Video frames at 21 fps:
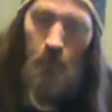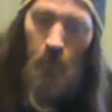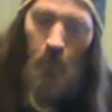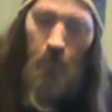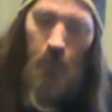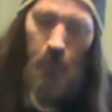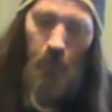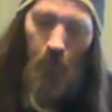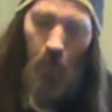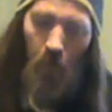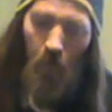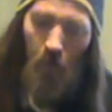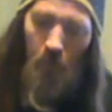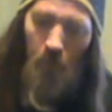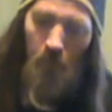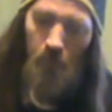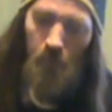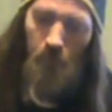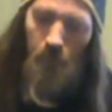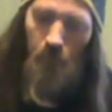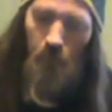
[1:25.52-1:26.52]
pretty sharp,
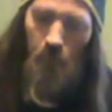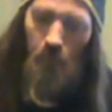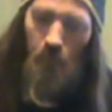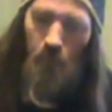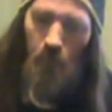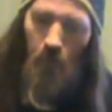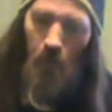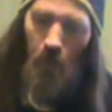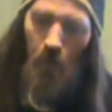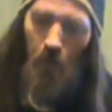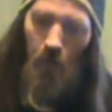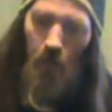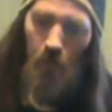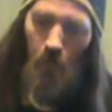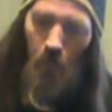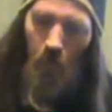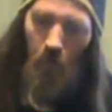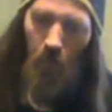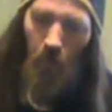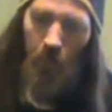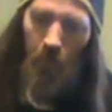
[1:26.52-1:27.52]
and
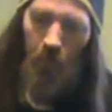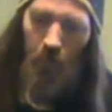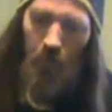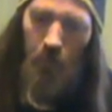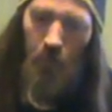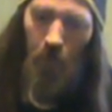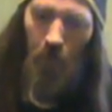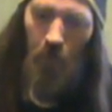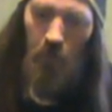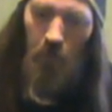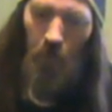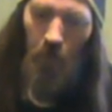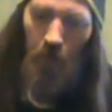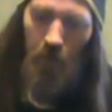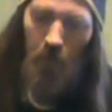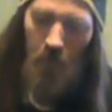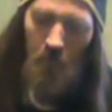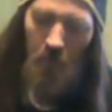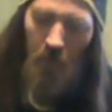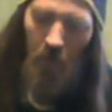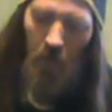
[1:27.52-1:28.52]
one of the things that I like
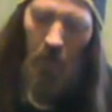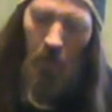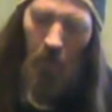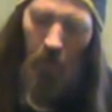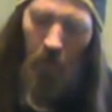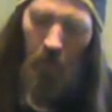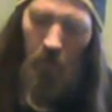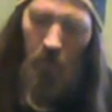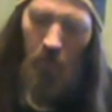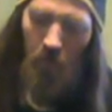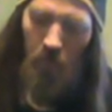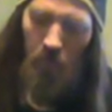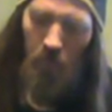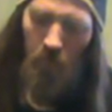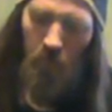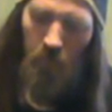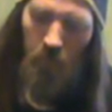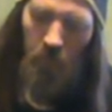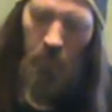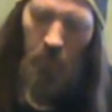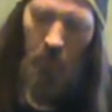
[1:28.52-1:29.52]
about it,
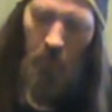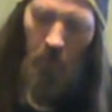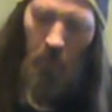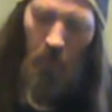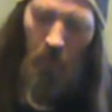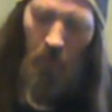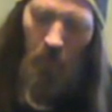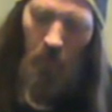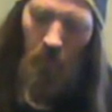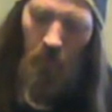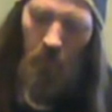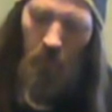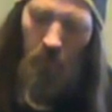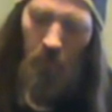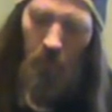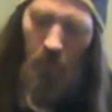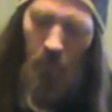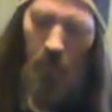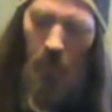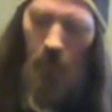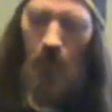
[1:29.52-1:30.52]
the
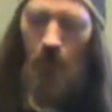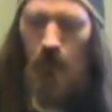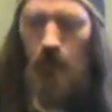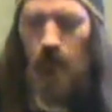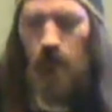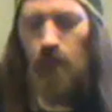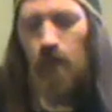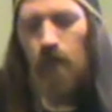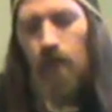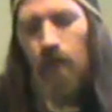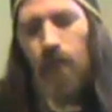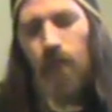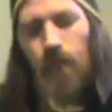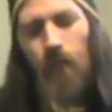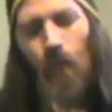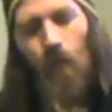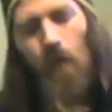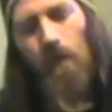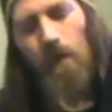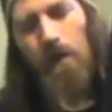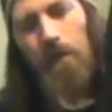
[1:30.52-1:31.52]
sheath
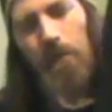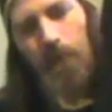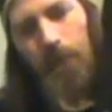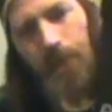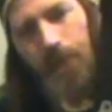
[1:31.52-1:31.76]
for it,